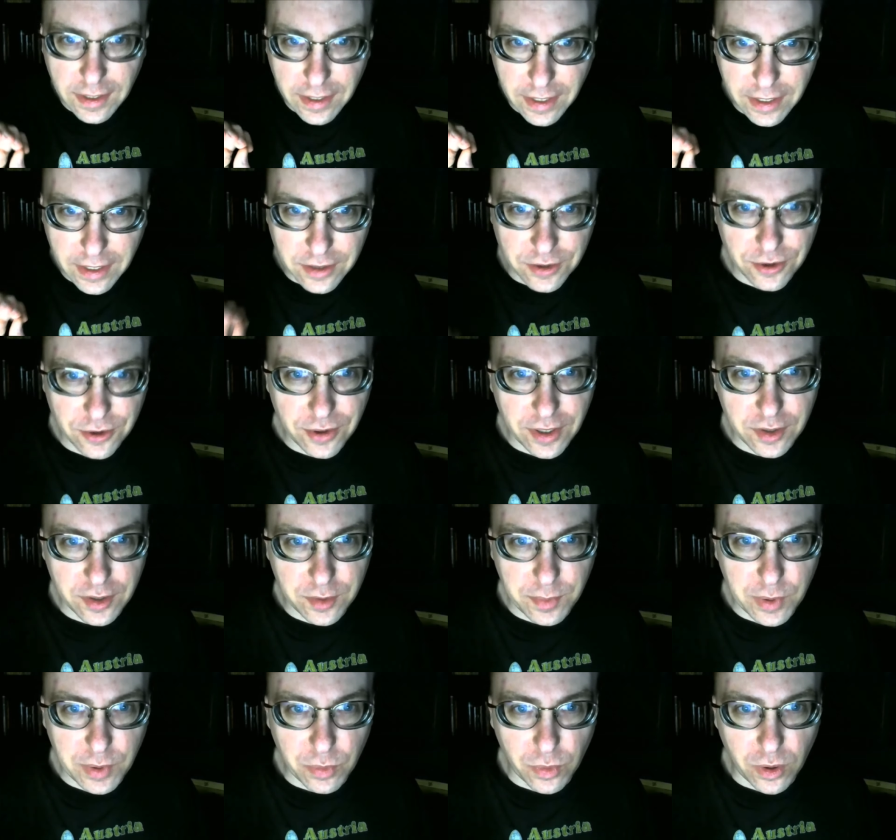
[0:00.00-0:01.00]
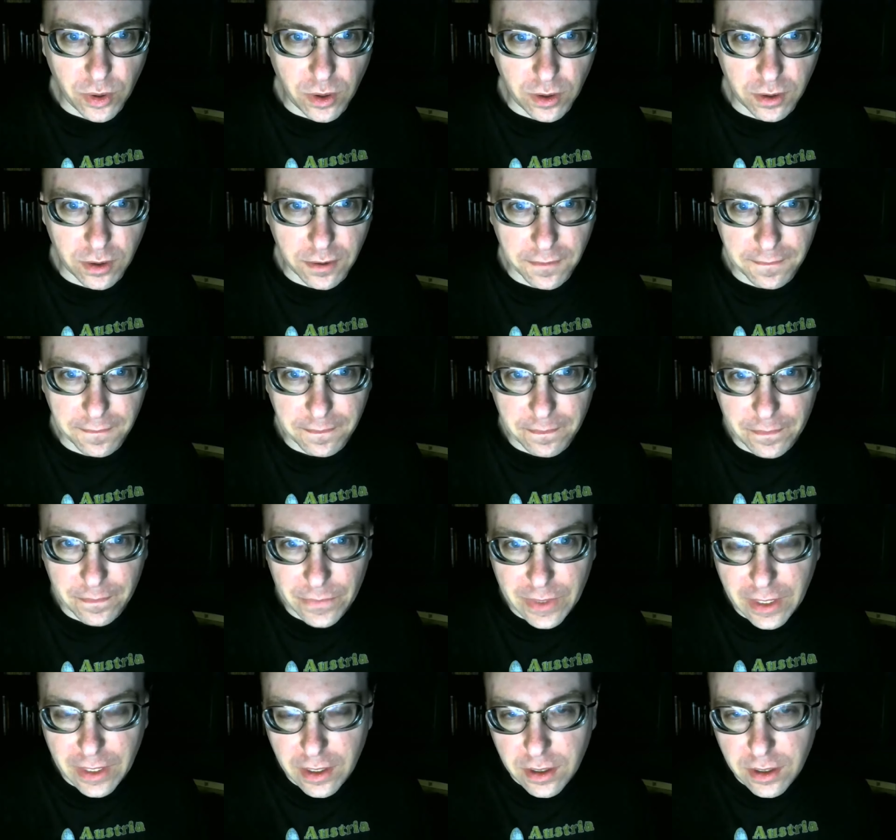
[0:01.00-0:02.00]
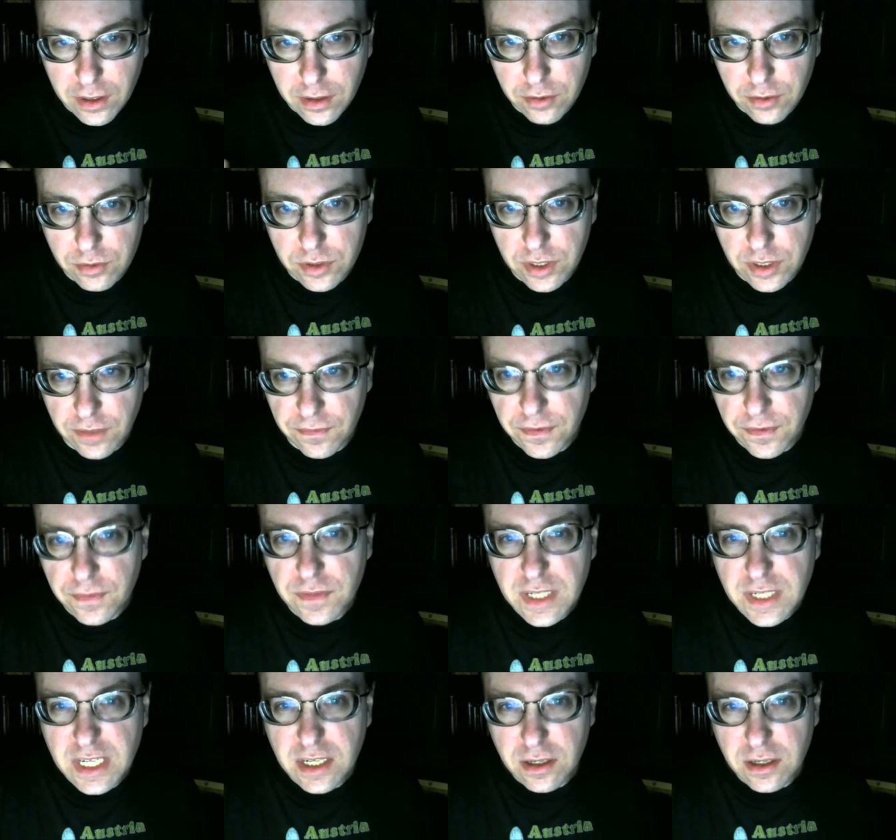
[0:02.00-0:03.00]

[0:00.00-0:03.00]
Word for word: And it turned out to be wrong. There was a fifteen